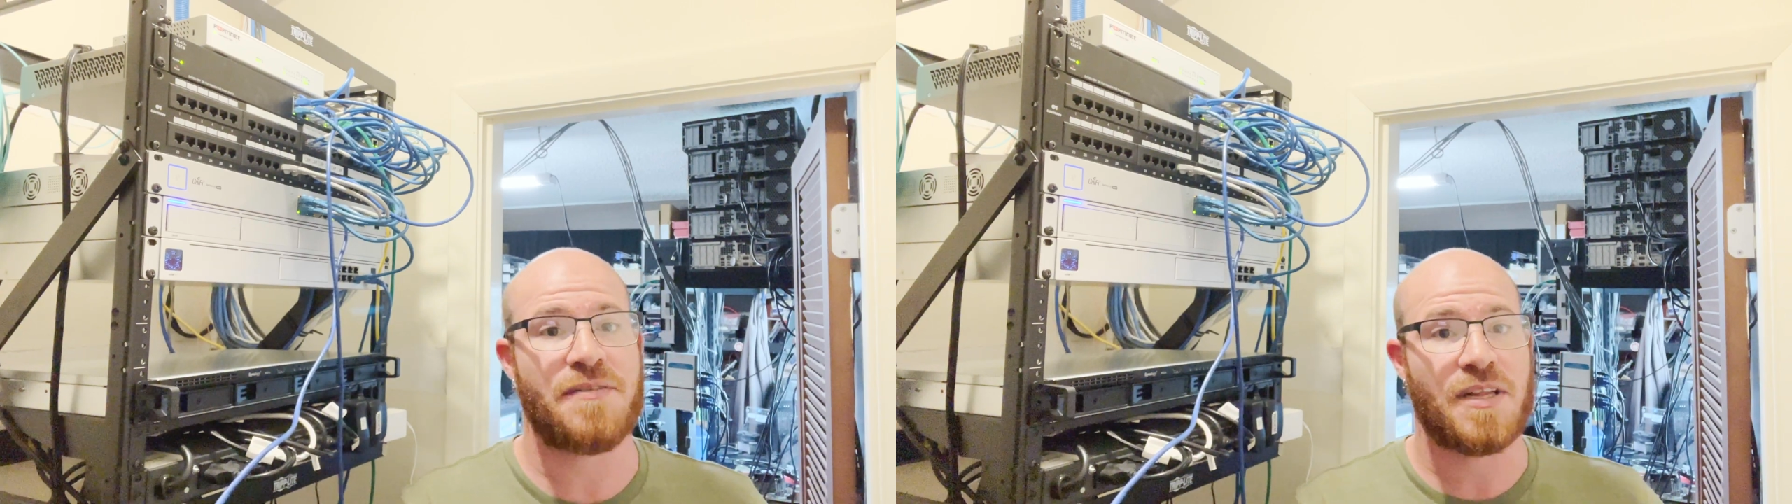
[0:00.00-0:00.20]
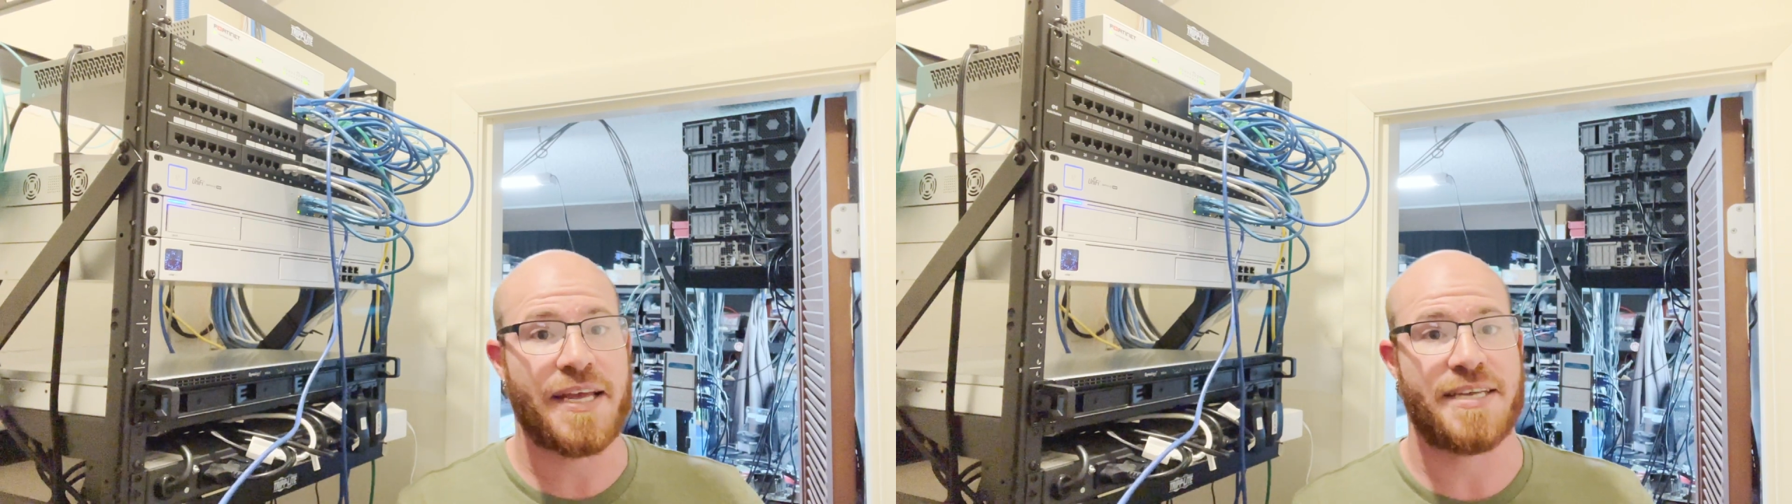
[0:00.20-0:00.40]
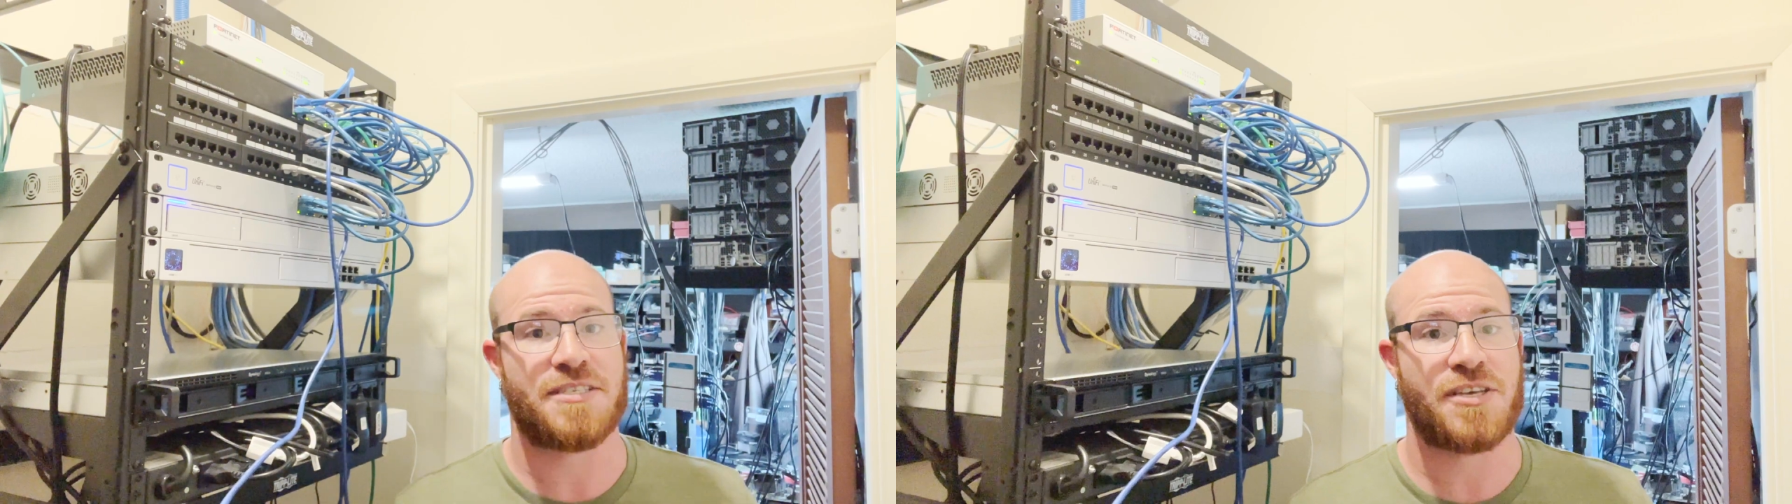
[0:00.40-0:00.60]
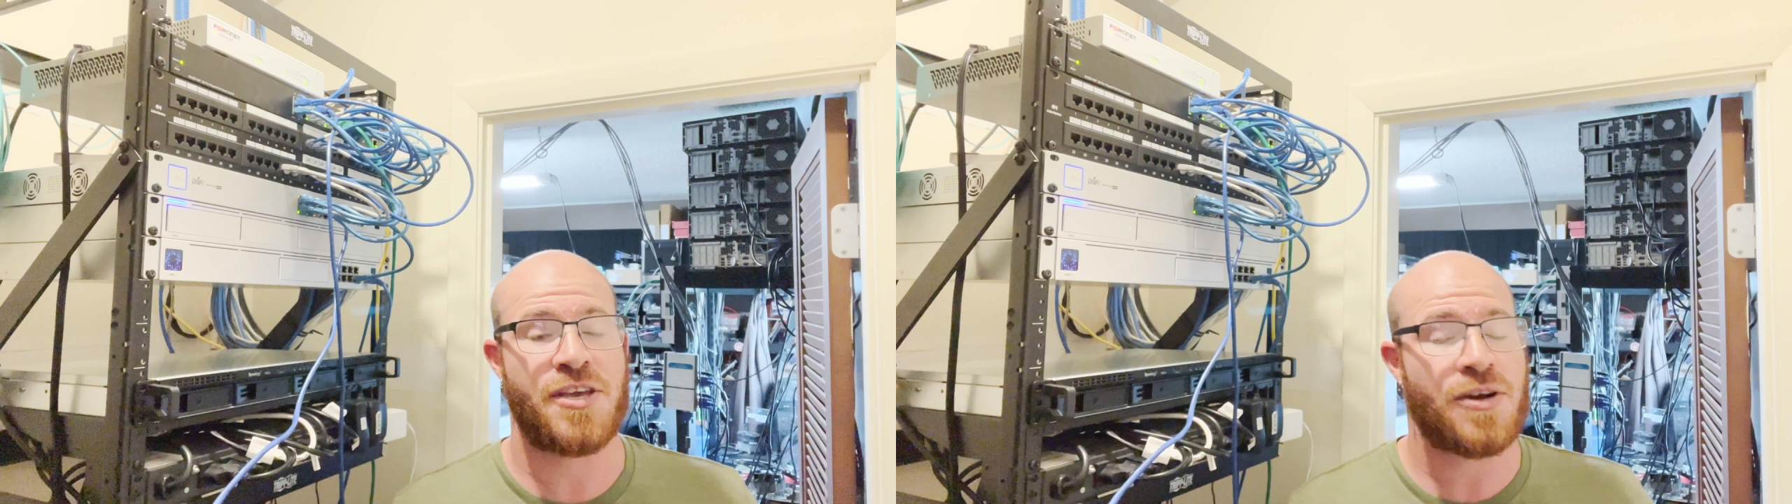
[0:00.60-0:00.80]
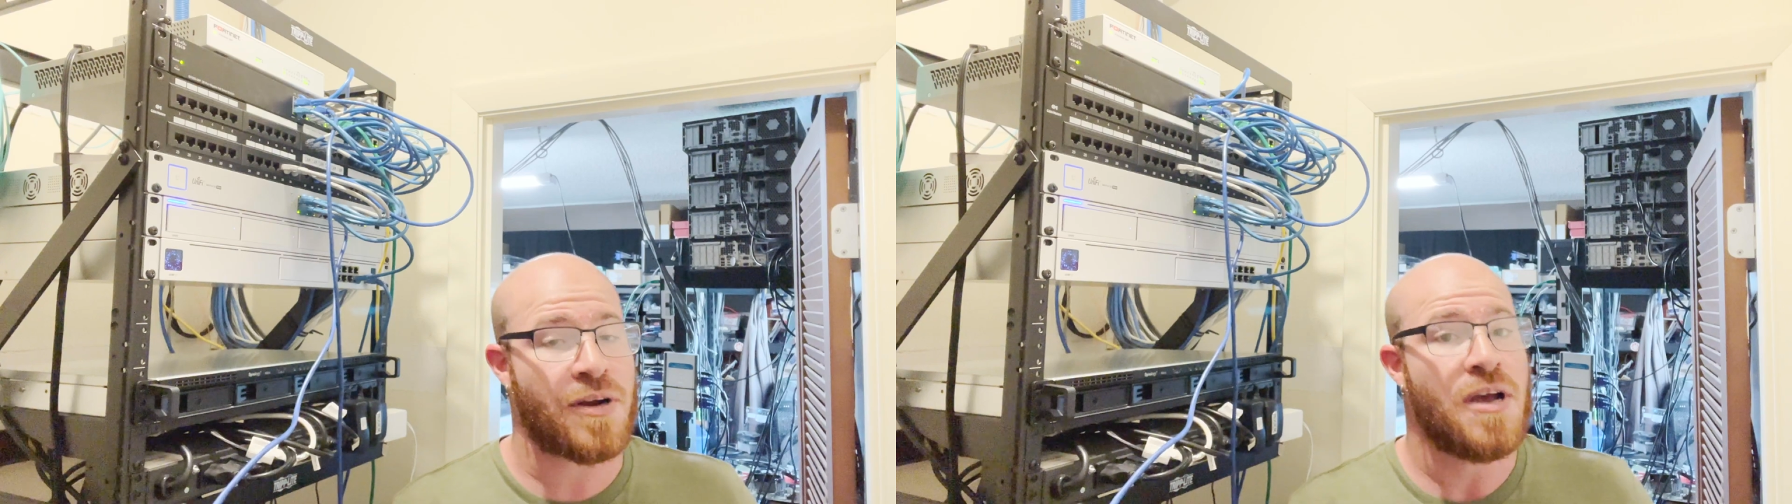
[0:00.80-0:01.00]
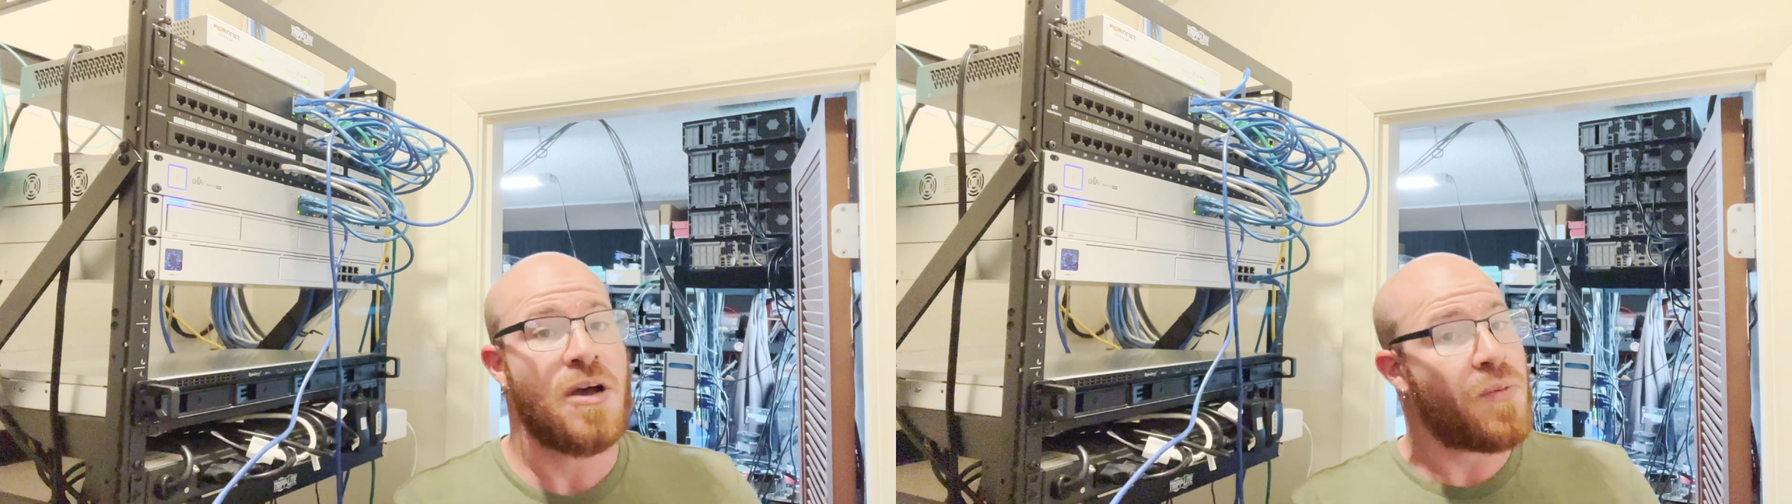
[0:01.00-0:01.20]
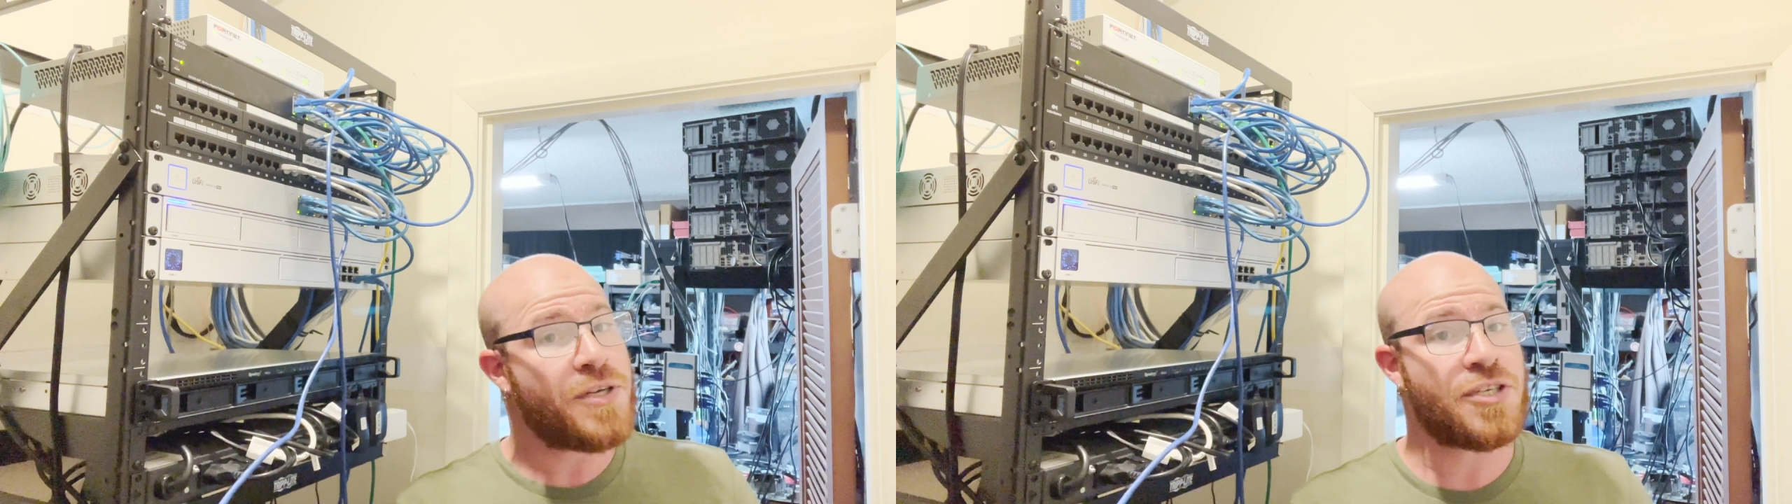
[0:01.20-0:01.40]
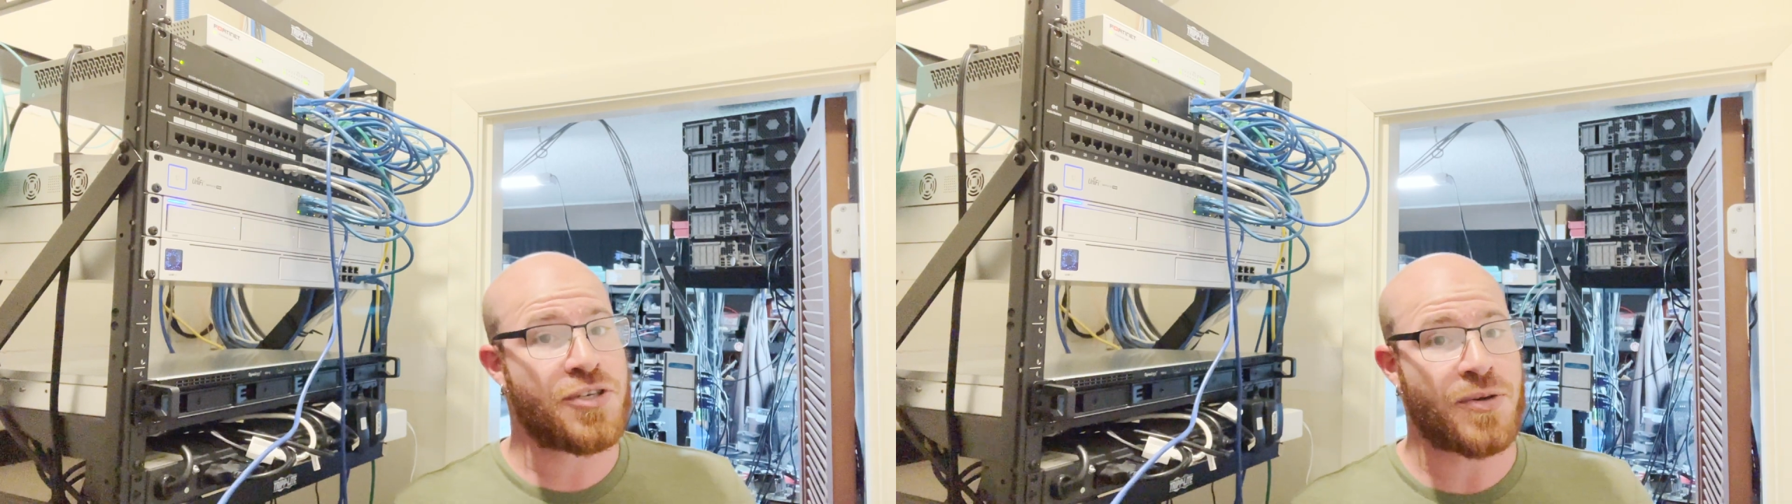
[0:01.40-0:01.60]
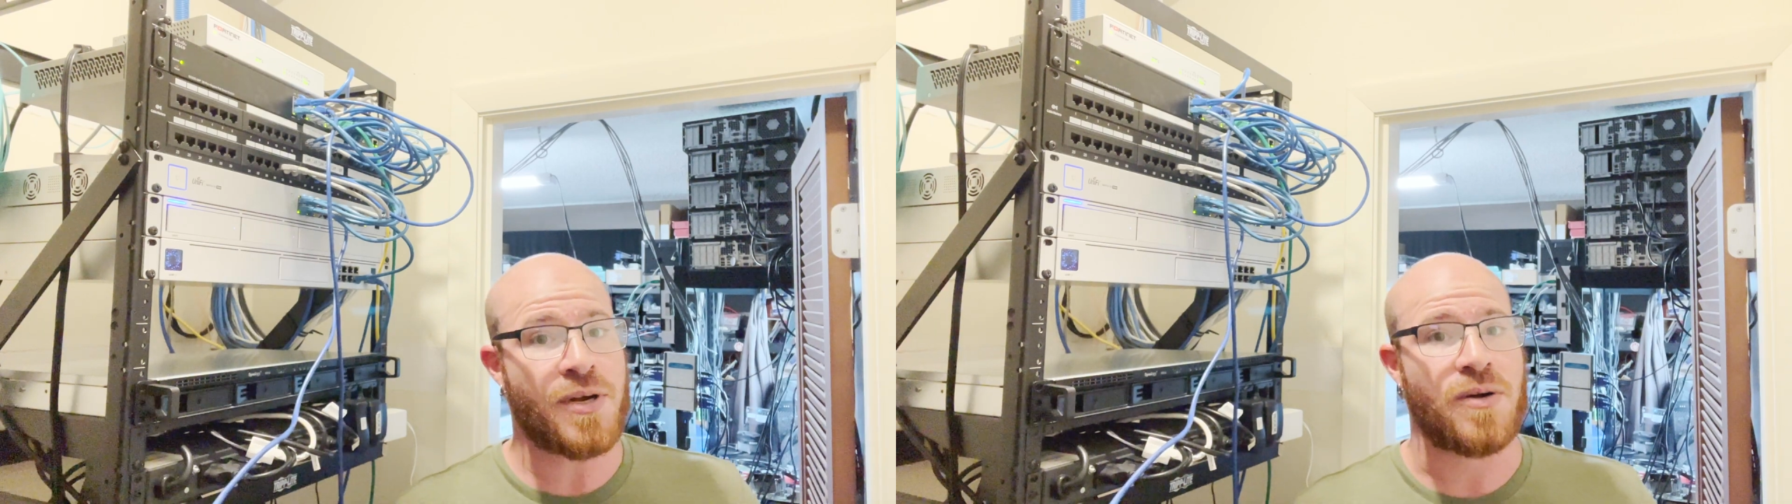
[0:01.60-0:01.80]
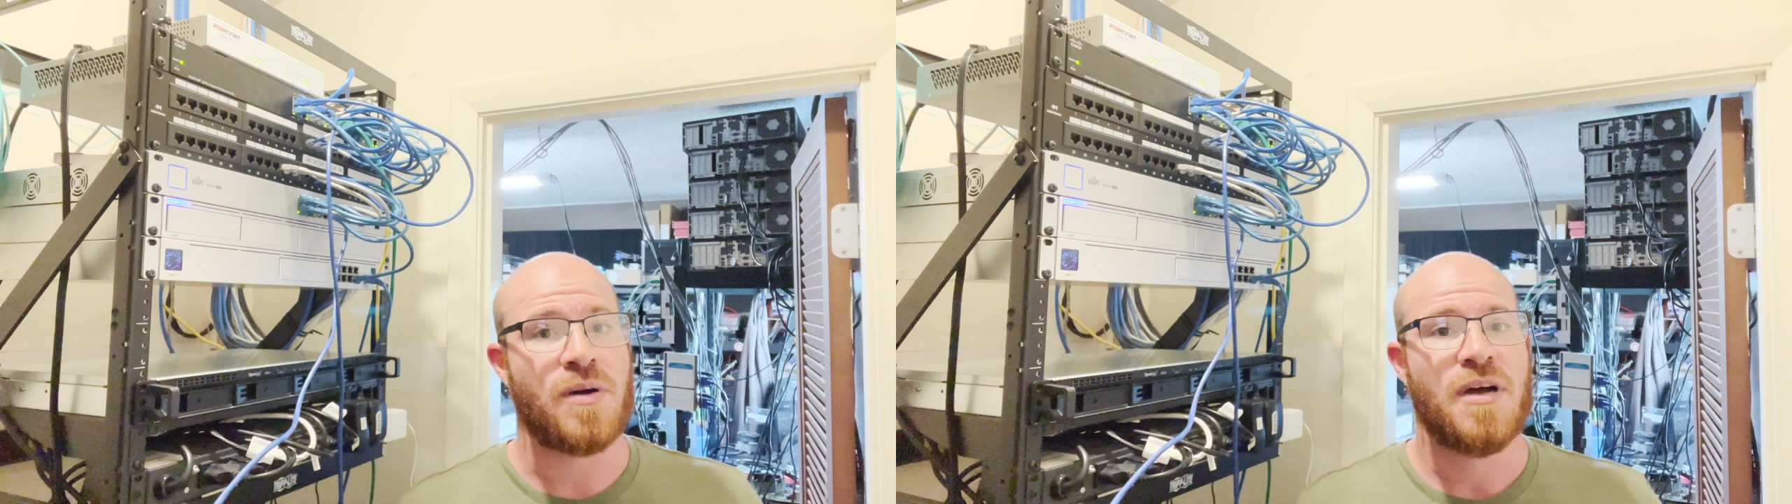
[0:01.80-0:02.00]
like it's secure, which is true.